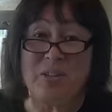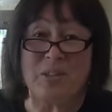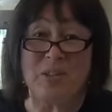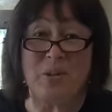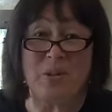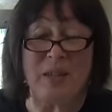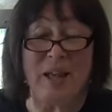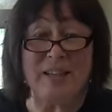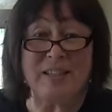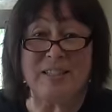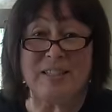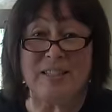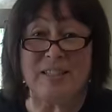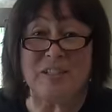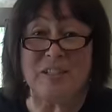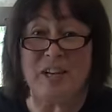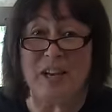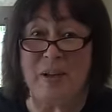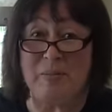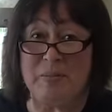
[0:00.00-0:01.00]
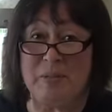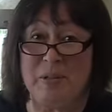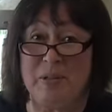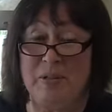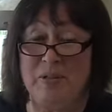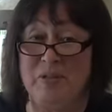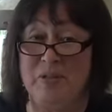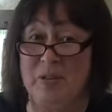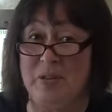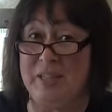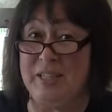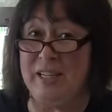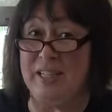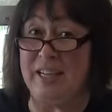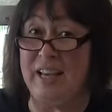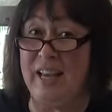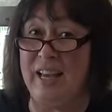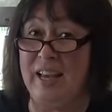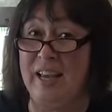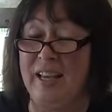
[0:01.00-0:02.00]
So that's the chapter for
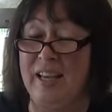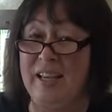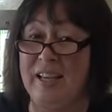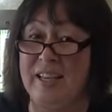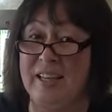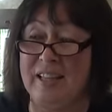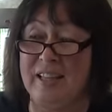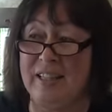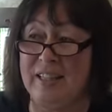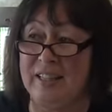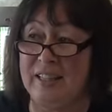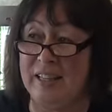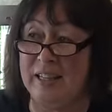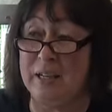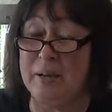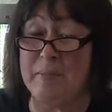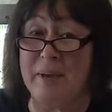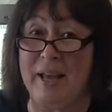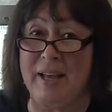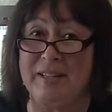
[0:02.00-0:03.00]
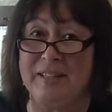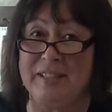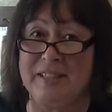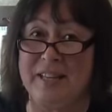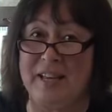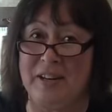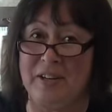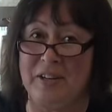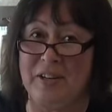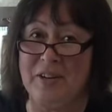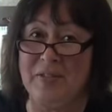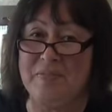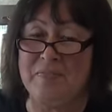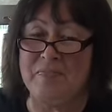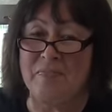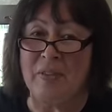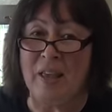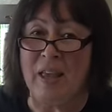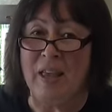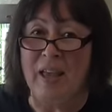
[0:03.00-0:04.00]
today in the Command Center.
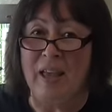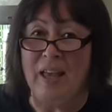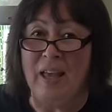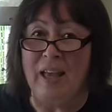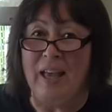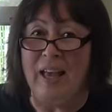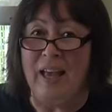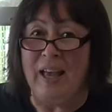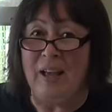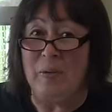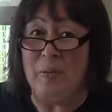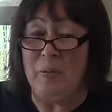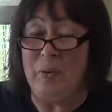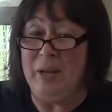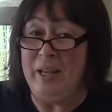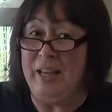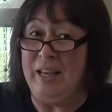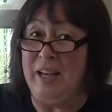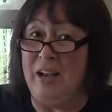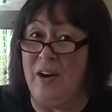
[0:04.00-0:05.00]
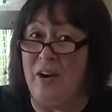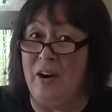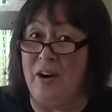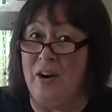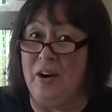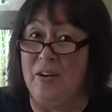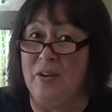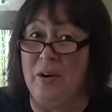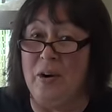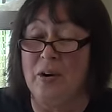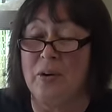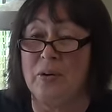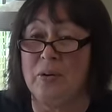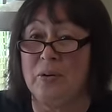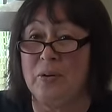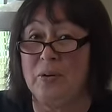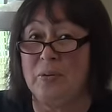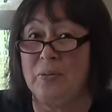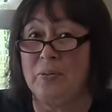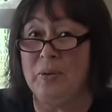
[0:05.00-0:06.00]
We are
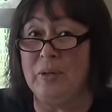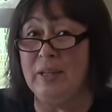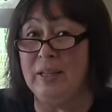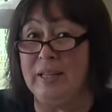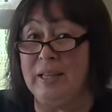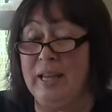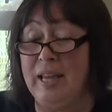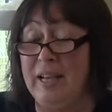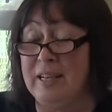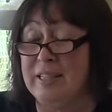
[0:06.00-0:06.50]
really